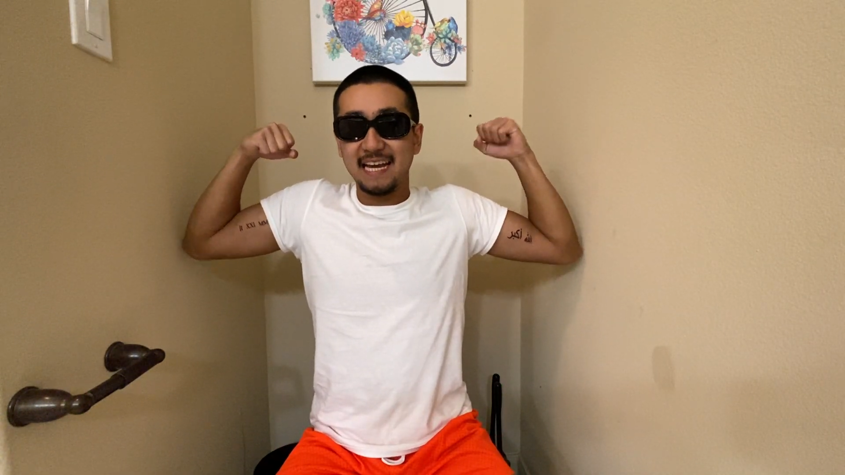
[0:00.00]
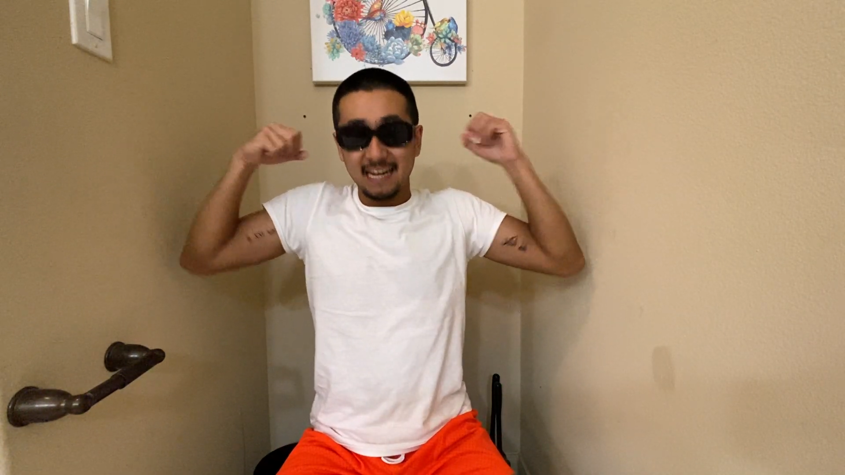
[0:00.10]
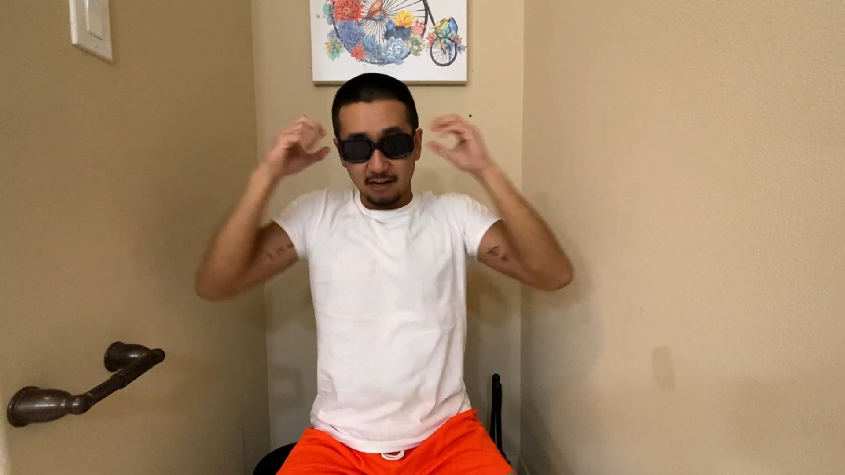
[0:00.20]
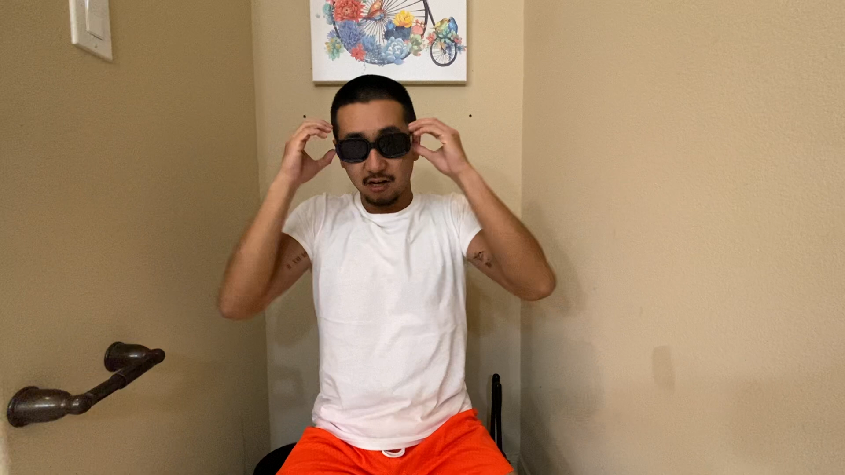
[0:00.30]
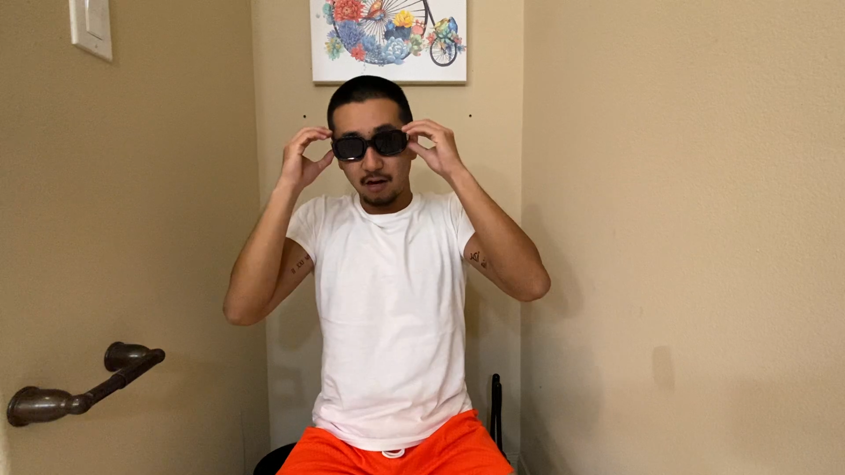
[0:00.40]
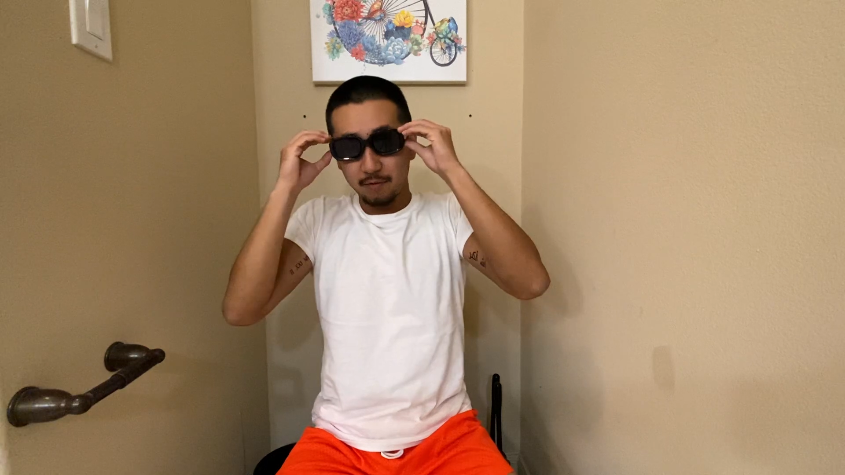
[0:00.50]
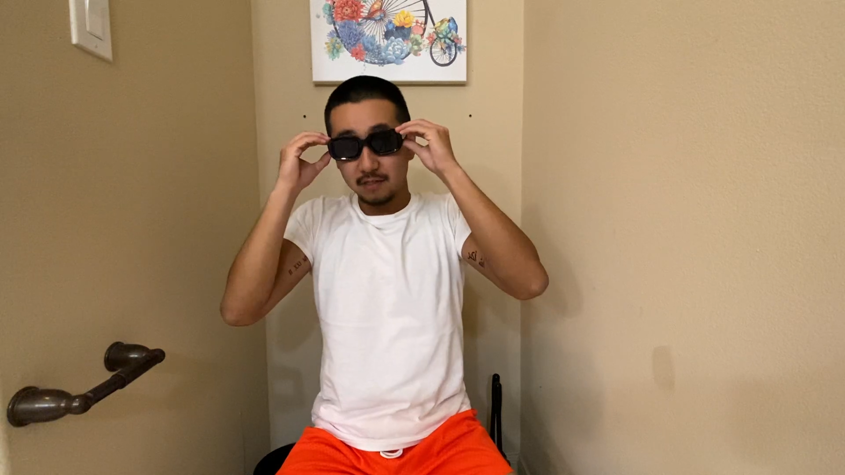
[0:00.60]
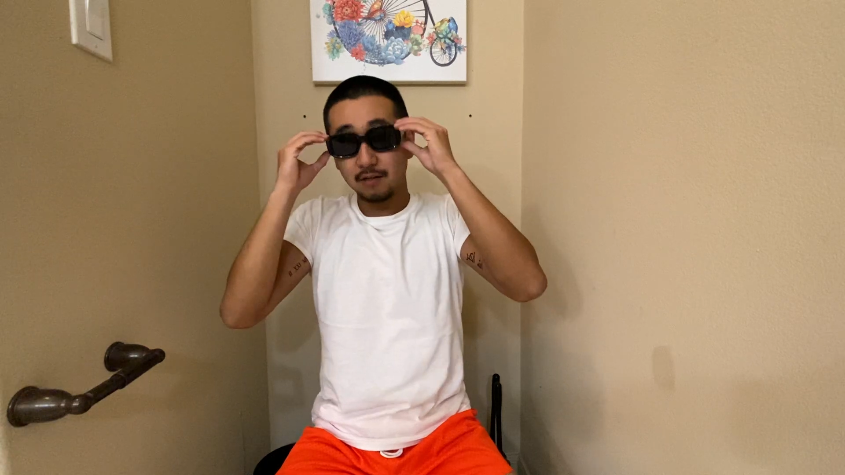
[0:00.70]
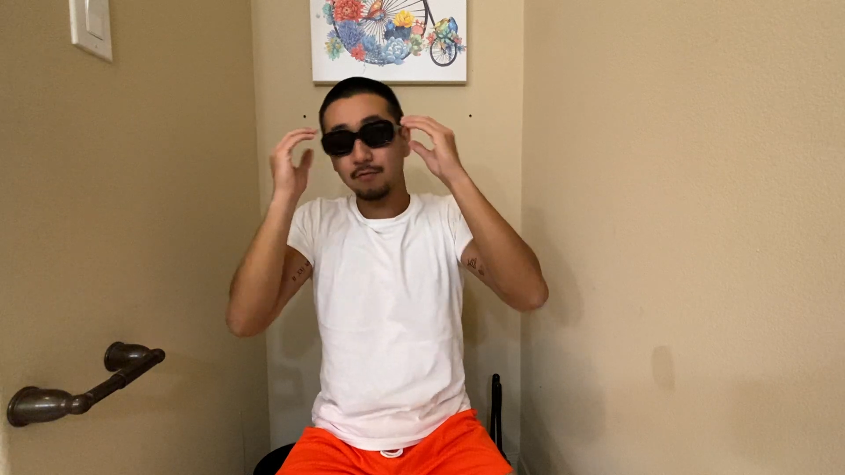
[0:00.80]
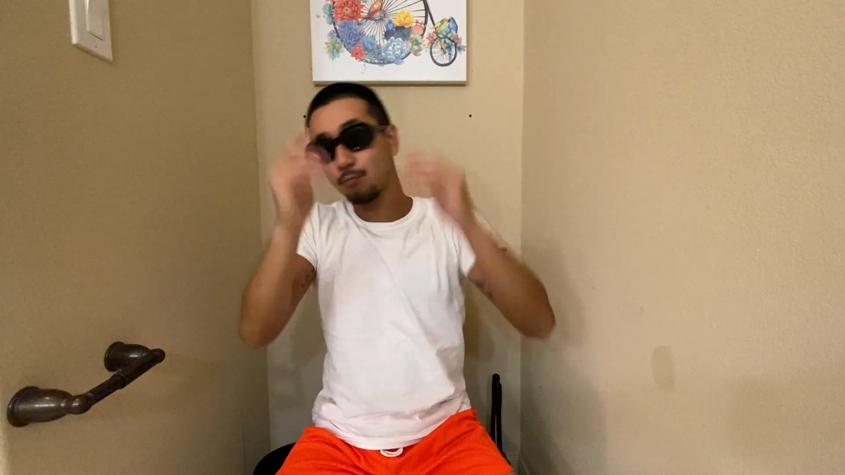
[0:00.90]
And I call
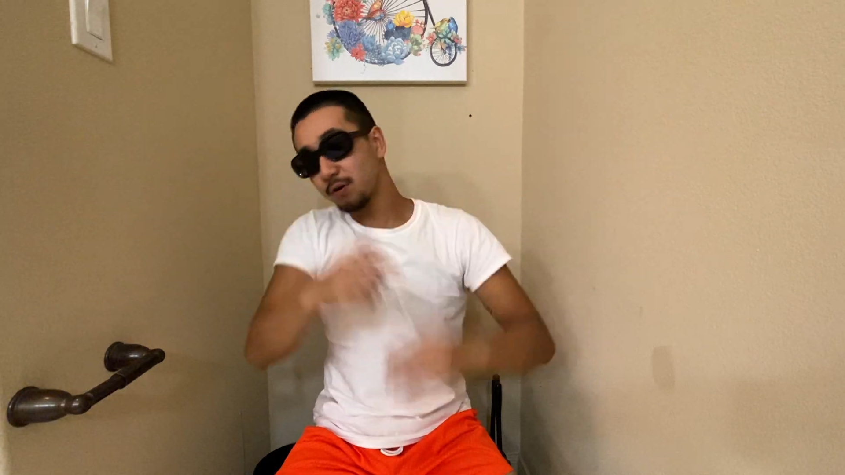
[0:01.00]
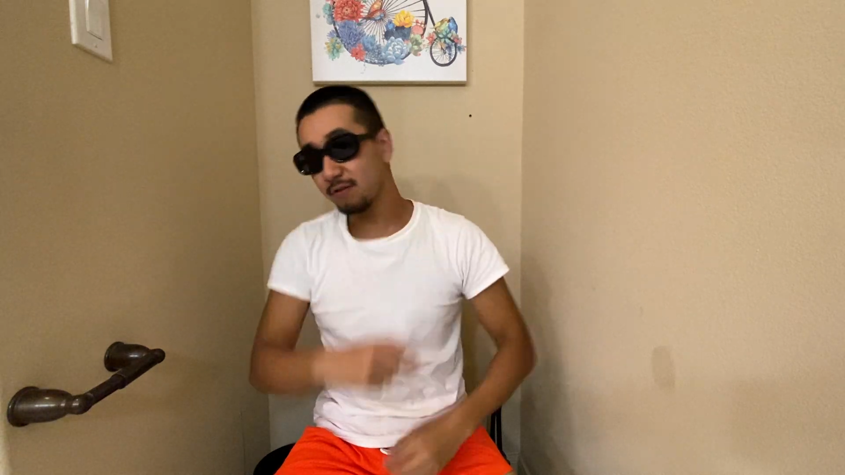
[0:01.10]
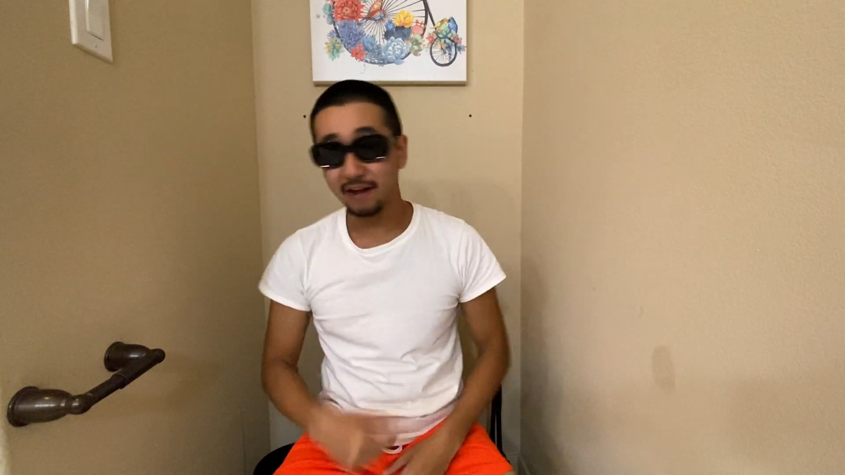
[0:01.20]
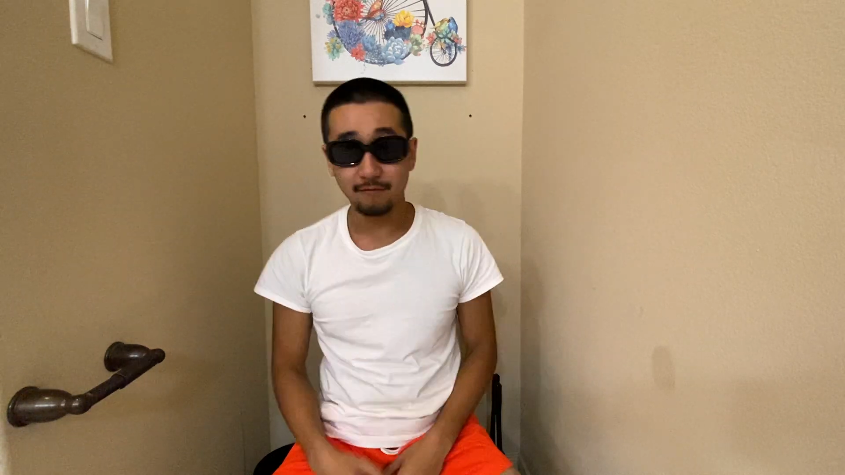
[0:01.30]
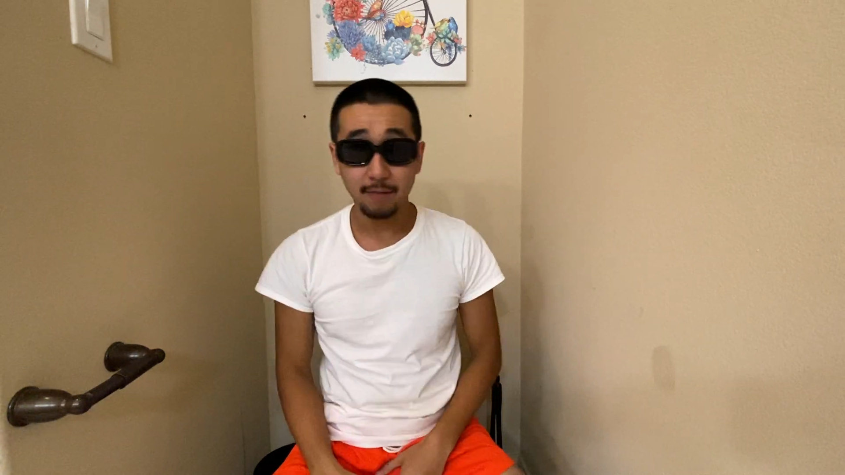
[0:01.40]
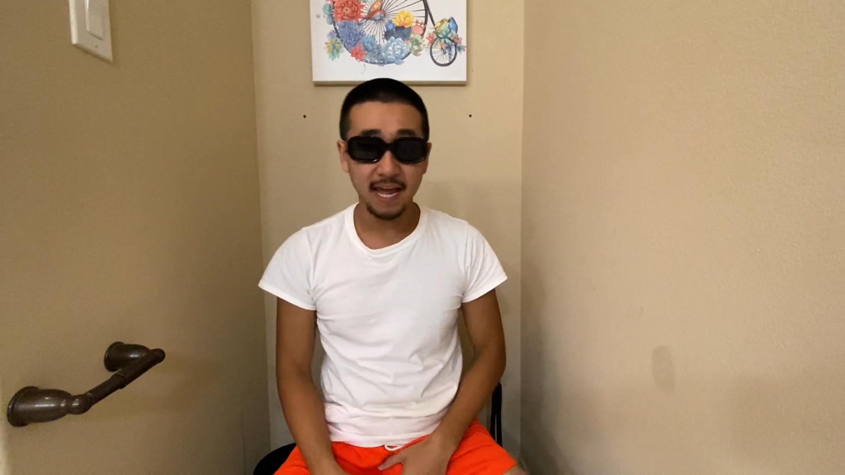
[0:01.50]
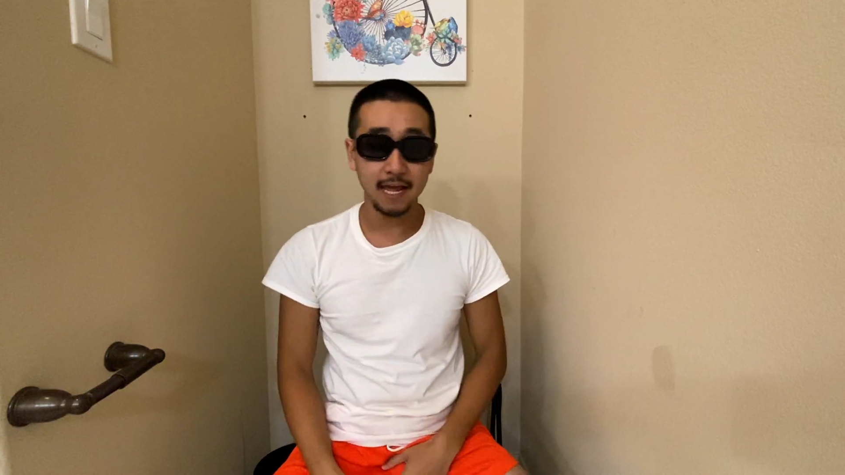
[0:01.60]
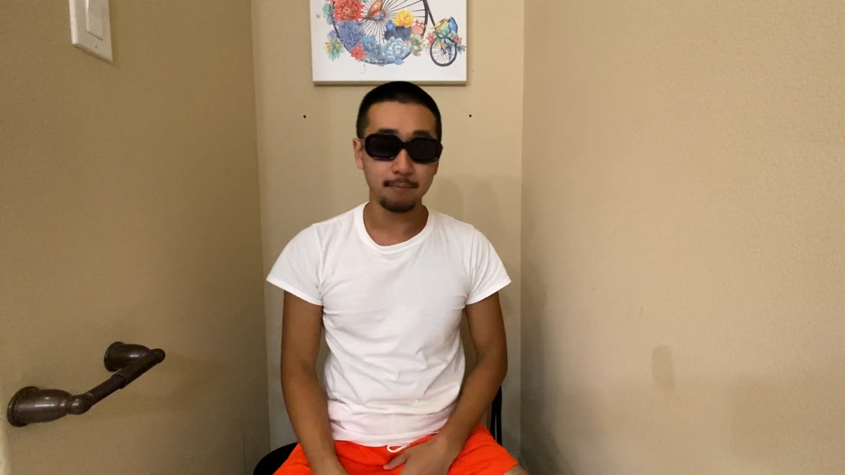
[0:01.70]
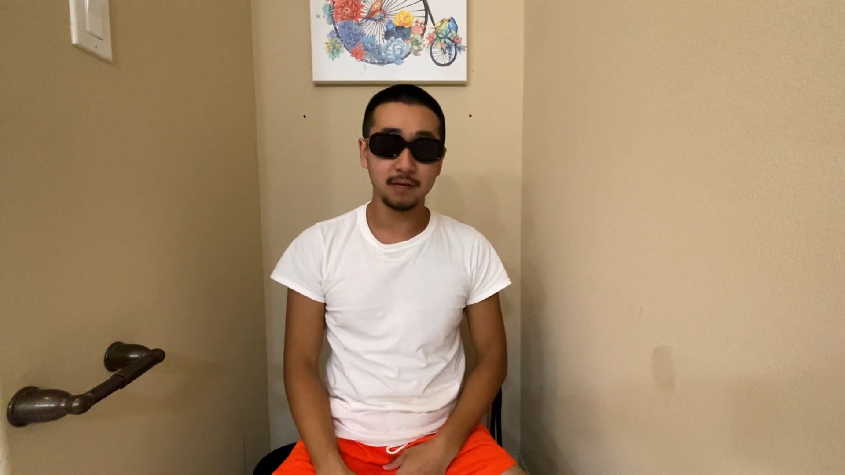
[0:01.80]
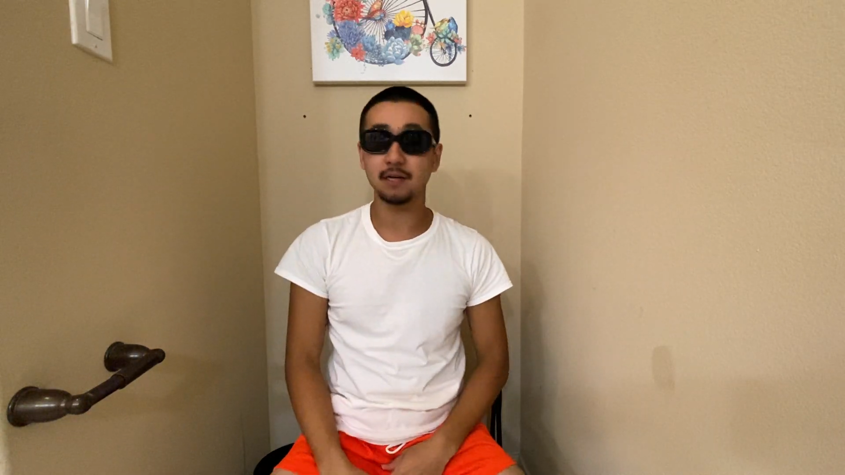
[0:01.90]
myself the real life
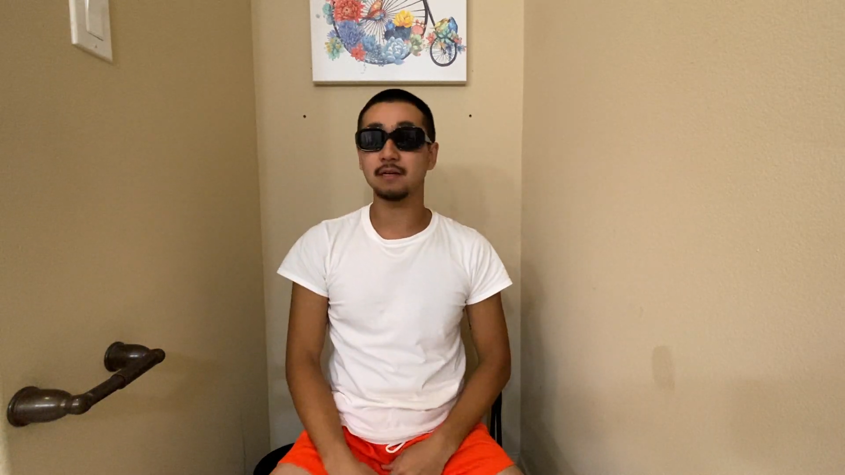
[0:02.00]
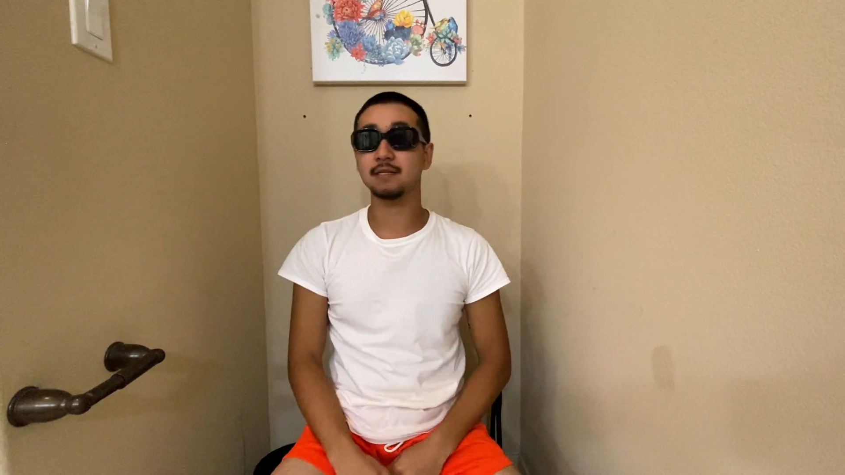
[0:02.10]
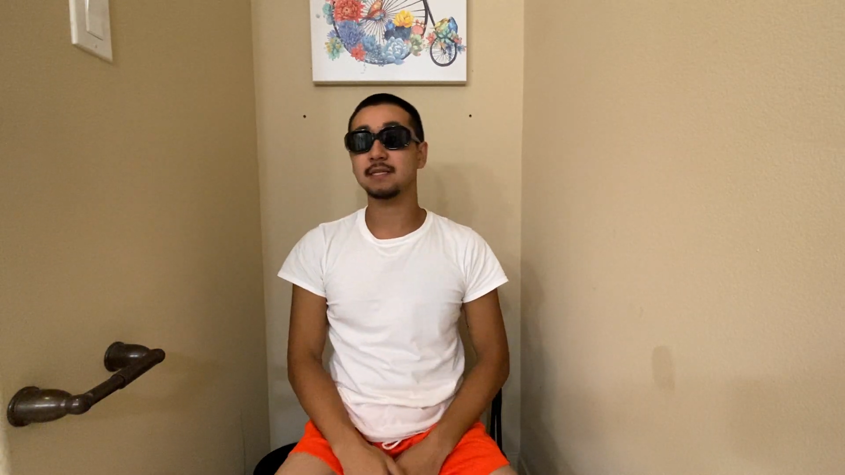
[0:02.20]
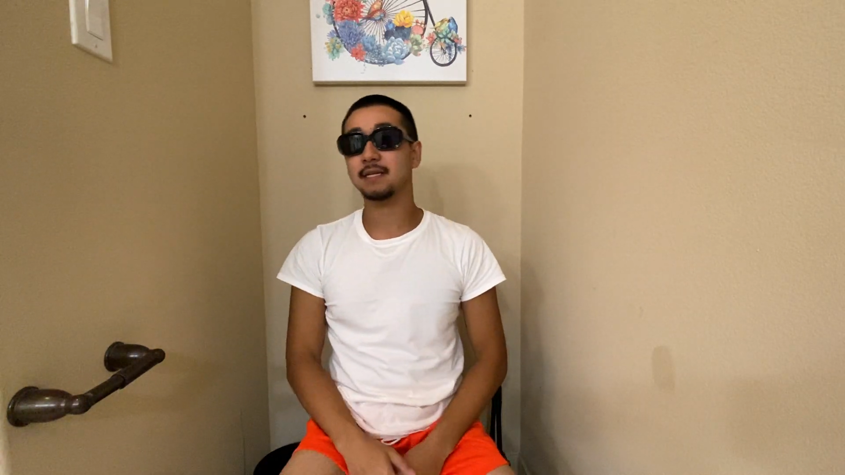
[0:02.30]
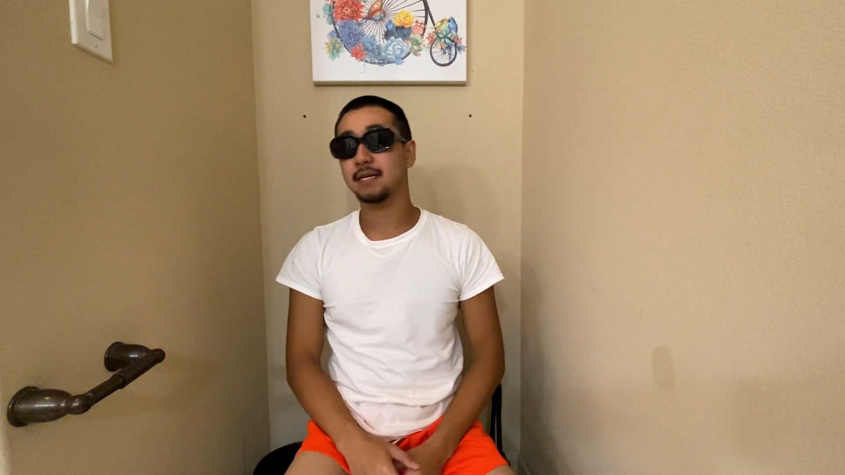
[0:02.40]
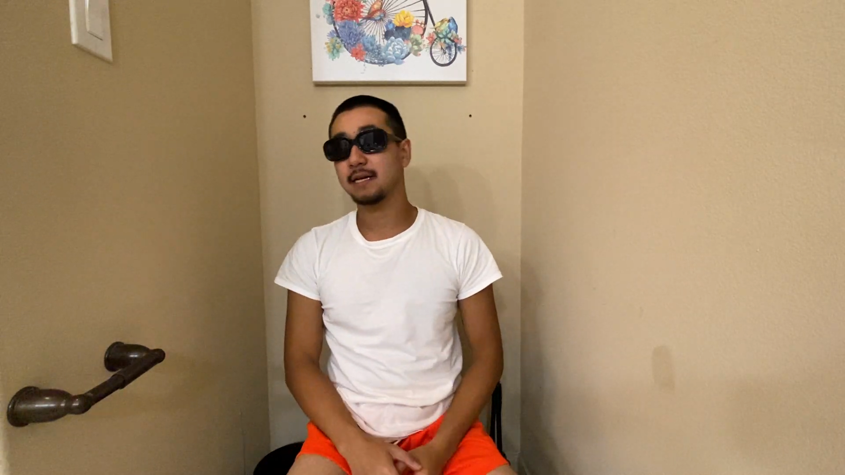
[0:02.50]
man because